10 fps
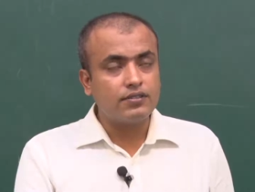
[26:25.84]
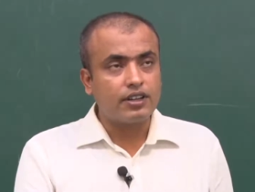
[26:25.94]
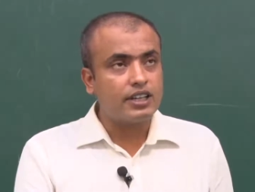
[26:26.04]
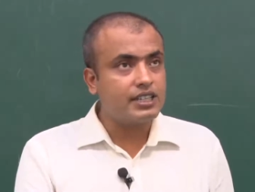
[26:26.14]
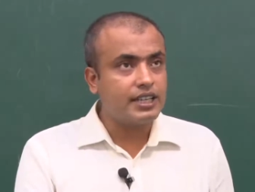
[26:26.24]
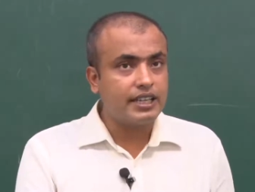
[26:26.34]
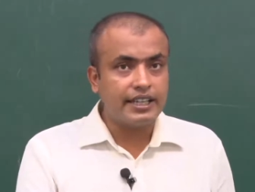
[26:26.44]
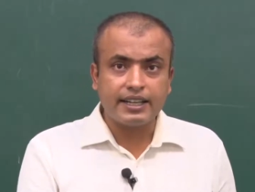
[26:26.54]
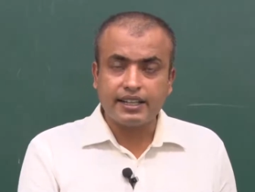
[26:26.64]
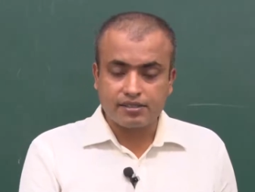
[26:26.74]
for neat and
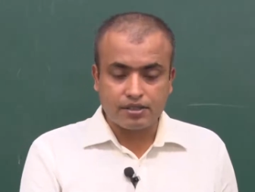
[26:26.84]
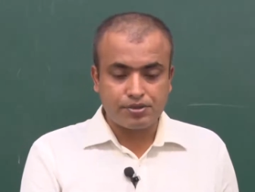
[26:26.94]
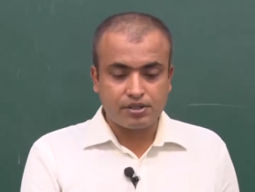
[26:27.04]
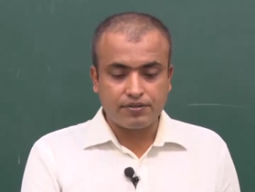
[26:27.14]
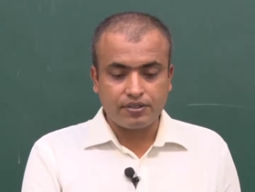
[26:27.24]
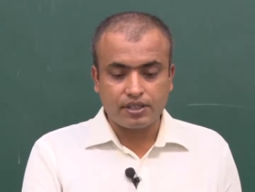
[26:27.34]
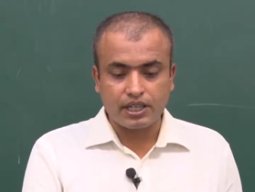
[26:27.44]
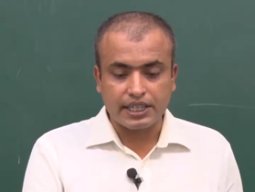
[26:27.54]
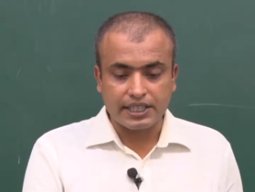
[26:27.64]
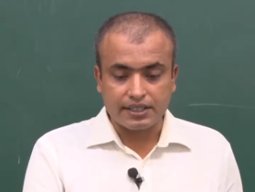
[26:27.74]
elegant description of your
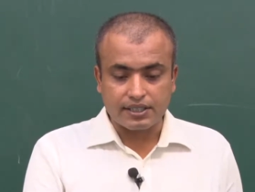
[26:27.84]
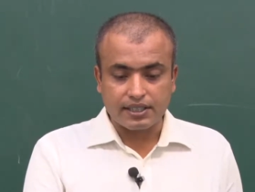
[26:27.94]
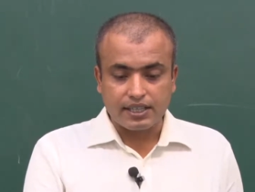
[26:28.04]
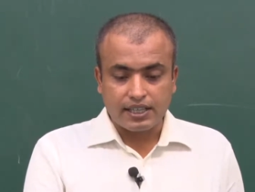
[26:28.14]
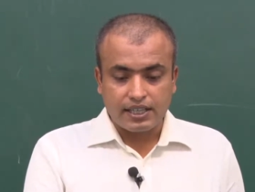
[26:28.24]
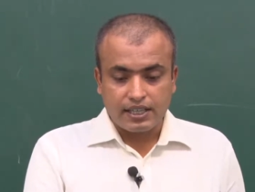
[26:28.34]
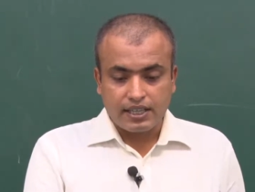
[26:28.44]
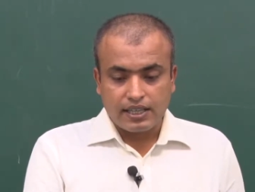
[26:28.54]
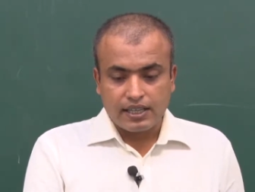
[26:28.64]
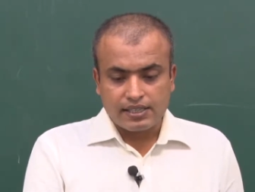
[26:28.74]
content.
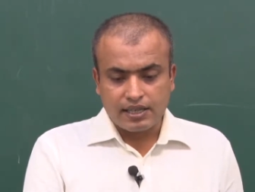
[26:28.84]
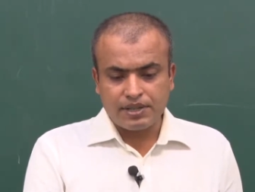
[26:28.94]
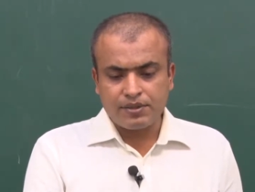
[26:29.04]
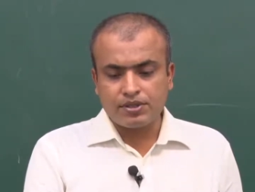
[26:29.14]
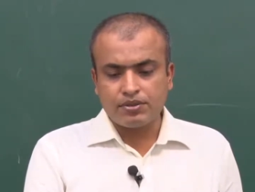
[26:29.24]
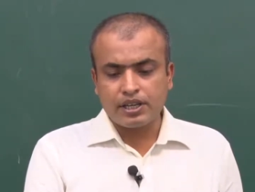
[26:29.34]
Sometimes you